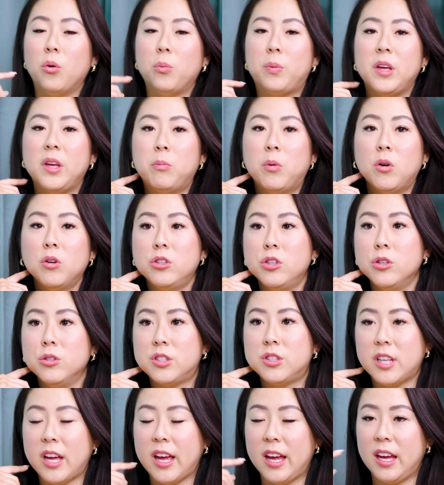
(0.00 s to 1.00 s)
People do
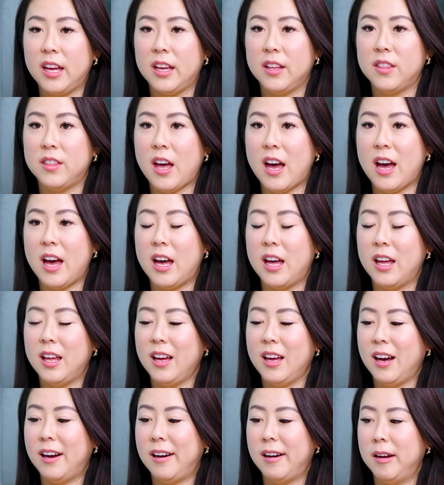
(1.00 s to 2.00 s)
say that
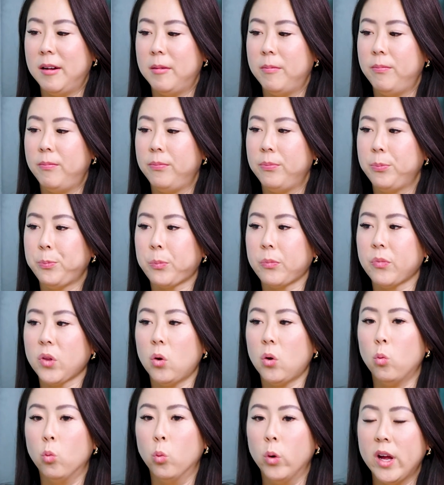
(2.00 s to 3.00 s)

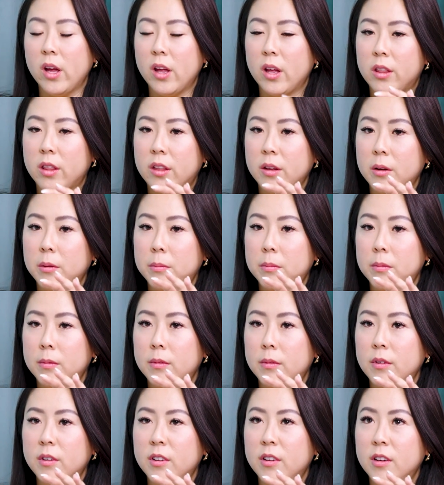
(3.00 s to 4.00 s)
with
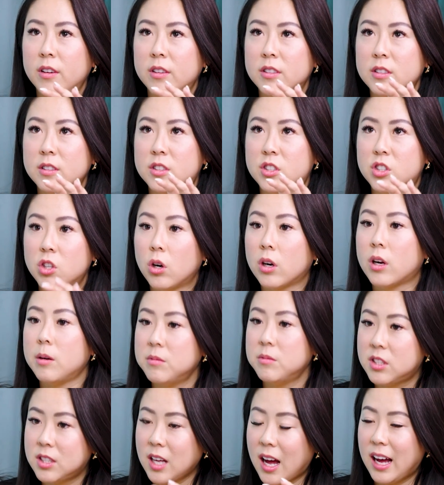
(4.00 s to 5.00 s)

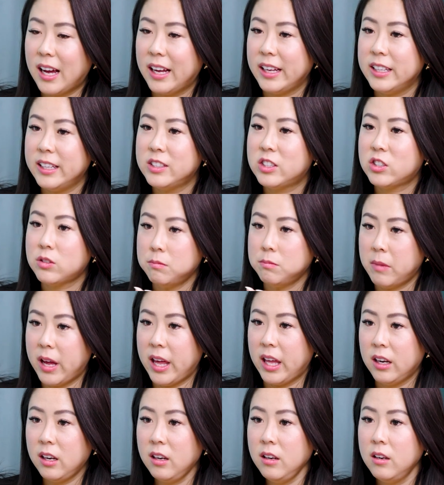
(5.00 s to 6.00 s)
circumcised
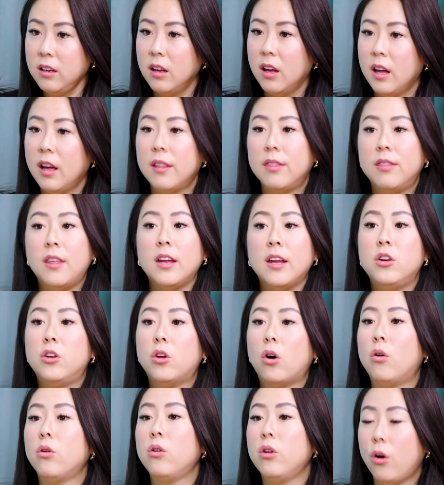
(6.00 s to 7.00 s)
men, they
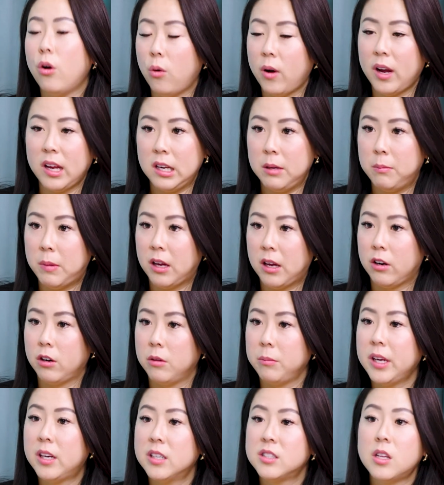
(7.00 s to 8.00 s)
don't know any
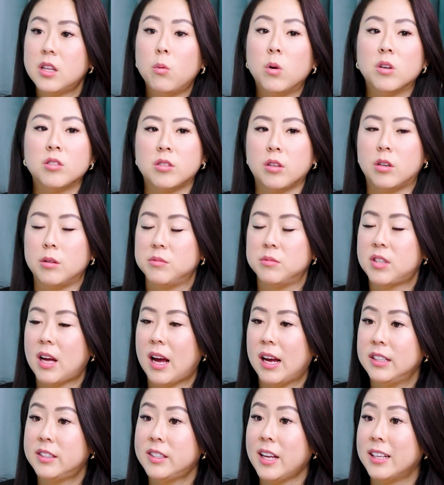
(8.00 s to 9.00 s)
better because they were
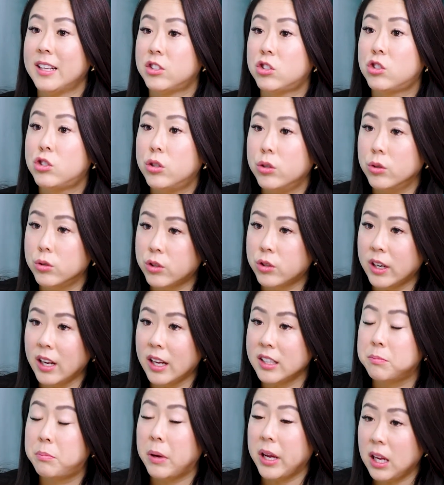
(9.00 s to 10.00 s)
circumcised as children,
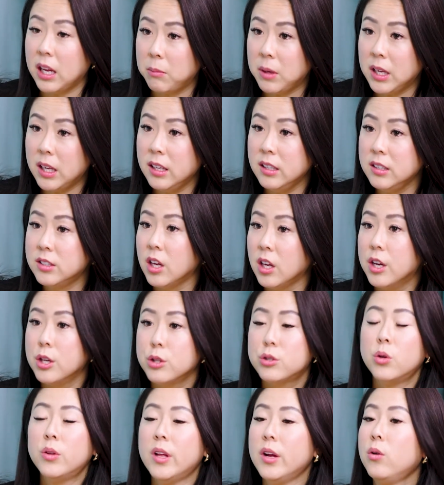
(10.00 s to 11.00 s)
as babies.
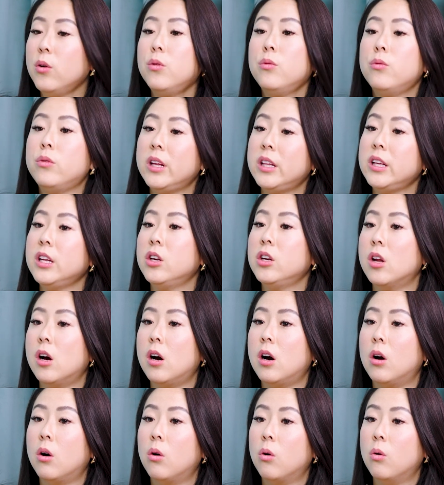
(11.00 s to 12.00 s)
So they don't really
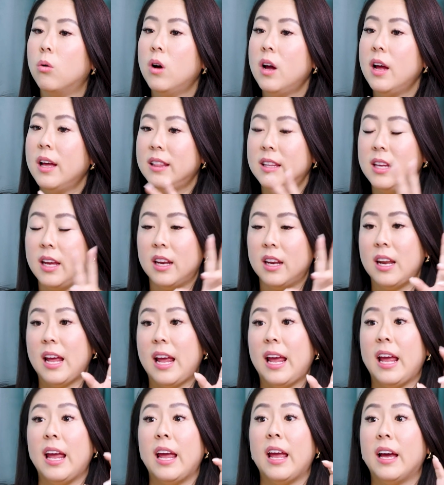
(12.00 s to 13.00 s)
know the
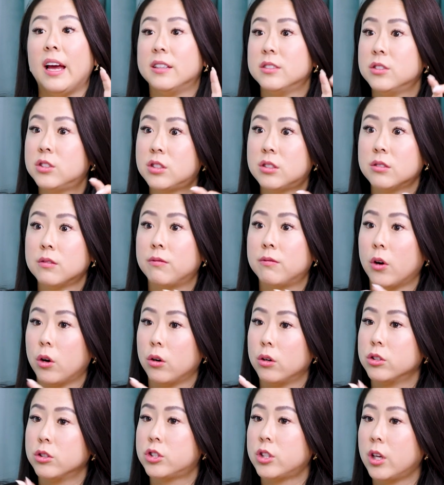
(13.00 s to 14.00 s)
enhanced
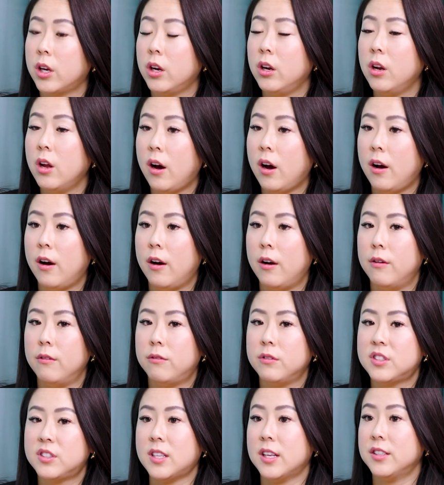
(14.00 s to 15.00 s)
version
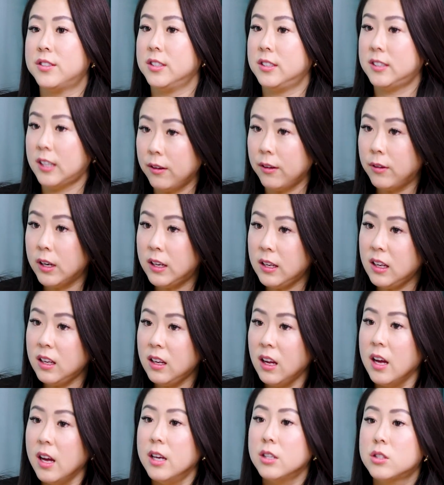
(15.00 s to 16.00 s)
of
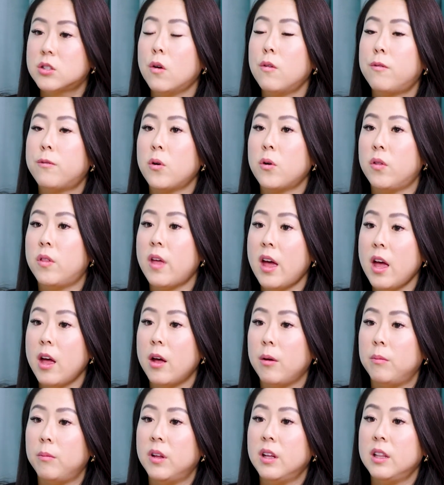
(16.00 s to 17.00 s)
sensitivity. So for
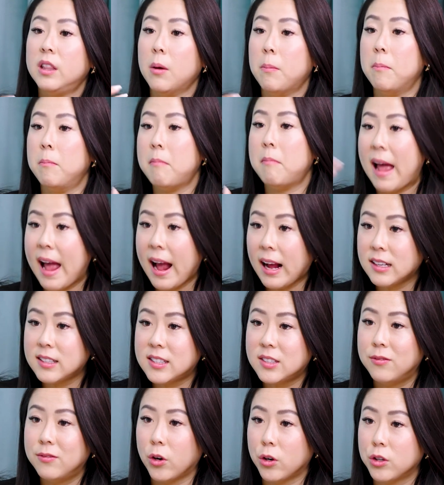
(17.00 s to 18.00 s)
them, the
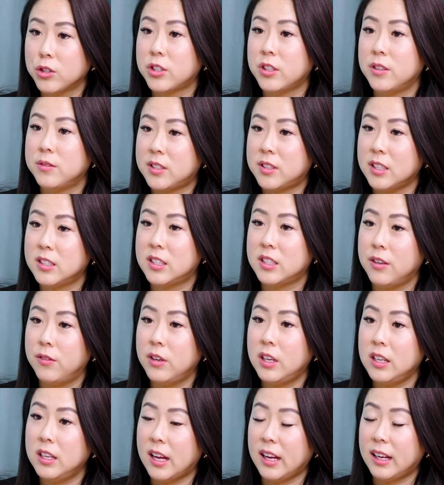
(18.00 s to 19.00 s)
max version of
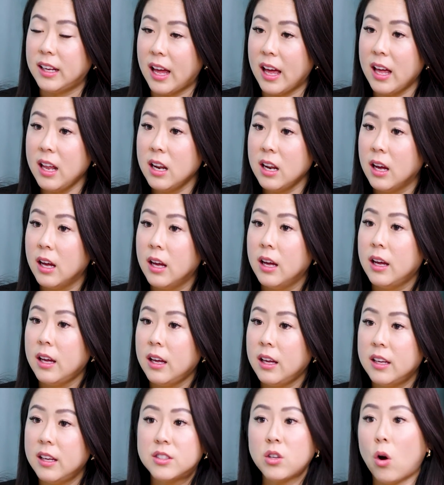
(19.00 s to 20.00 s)
sensitivity they get
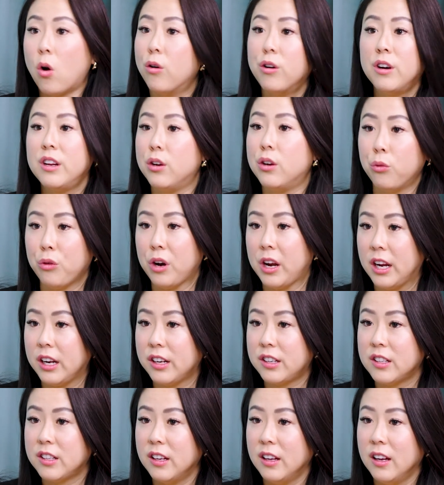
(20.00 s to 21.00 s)
is already great.
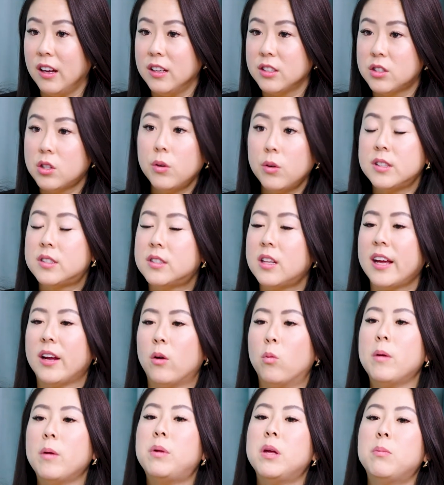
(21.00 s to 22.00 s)
So it's
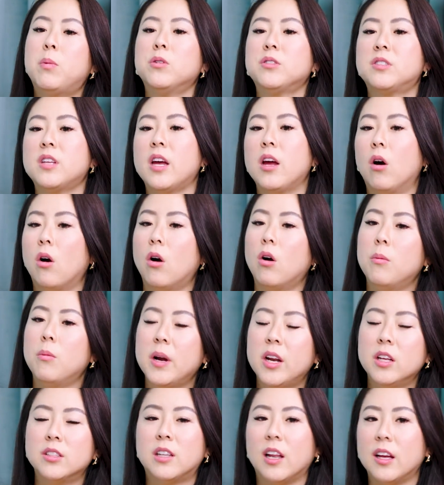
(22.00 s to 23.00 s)
like when people say, oh,
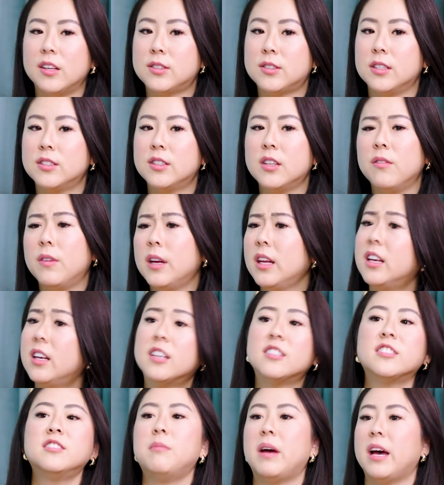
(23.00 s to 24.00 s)
but it's less sensitive, it
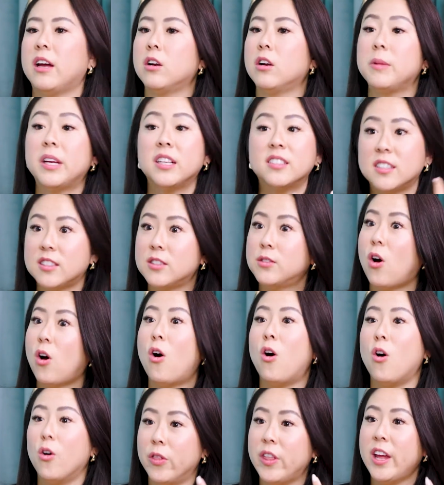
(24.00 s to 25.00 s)
doesn't matter because it's
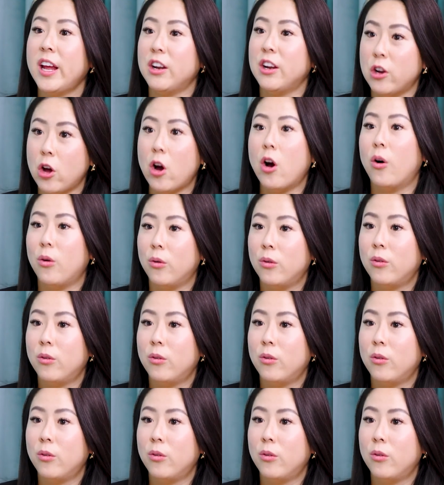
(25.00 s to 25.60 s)
all they know.